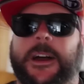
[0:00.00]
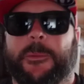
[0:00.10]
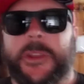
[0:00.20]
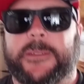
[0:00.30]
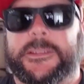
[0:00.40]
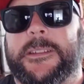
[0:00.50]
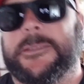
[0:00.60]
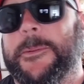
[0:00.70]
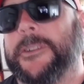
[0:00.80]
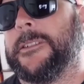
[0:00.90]
Hi, my name is Eddie
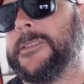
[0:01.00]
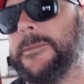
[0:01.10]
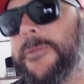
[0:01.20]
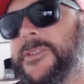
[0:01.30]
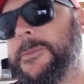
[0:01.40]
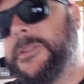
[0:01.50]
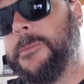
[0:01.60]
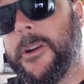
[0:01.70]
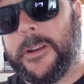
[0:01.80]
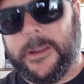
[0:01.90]
Sparks, Hermosa Beach
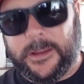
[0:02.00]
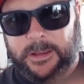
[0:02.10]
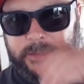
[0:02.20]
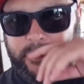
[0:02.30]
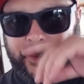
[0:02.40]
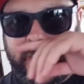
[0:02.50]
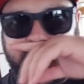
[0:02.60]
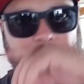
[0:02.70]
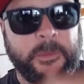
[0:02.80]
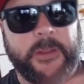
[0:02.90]
Marketing. Today
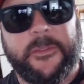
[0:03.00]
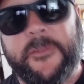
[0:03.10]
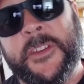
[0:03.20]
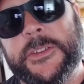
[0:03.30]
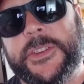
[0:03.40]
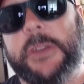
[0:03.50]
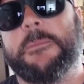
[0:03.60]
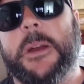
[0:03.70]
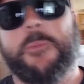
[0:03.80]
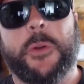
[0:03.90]
I'm going to finish up
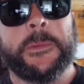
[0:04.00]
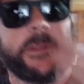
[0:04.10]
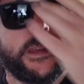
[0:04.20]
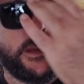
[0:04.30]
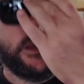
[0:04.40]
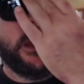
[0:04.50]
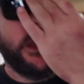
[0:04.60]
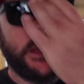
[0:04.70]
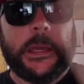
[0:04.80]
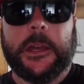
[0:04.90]
my appointment setting
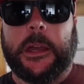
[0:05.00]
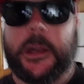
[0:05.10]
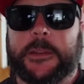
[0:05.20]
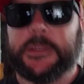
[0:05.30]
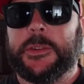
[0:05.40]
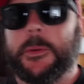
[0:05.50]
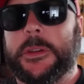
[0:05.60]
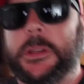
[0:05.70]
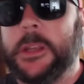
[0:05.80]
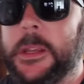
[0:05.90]

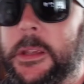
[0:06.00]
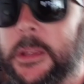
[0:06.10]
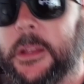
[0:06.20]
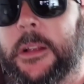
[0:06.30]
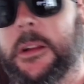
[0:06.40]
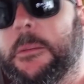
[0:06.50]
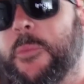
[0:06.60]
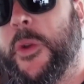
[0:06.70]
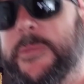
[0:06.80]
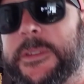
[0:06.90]
situation.
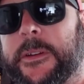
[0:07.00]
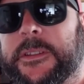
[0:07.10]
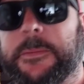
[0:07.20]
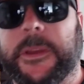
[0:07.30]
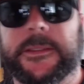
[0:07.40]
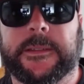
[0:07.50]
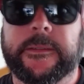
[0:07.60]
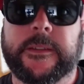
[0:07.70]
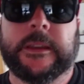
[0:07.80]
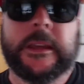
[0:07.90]
Appointments are
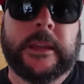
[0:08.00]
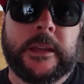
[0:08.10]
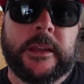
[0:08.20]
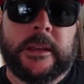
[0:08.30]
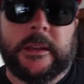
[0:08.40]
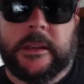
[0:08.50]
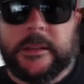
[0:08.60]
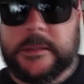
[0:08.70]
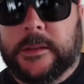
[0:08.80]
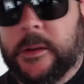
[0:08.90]
expensive.
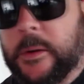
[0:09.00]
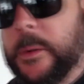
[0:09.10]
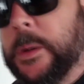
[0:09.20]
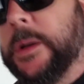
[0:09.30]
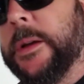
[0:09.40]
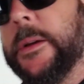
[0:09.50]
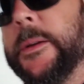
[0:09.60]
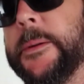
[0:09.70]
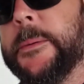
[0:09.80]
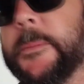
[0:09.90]
So
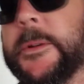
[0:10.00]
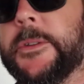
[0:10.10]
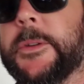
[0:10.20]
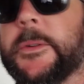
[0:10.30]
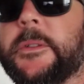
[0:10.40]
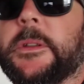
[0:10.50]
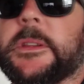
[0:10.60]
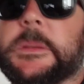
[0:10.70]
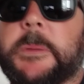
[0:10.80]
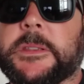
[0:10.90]
when you're doing
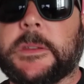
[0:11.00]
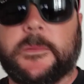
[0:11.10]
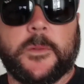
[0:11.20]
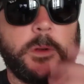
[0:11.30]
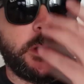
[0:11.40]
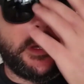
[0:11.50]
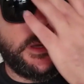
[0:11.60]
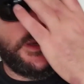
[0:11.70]
expensive work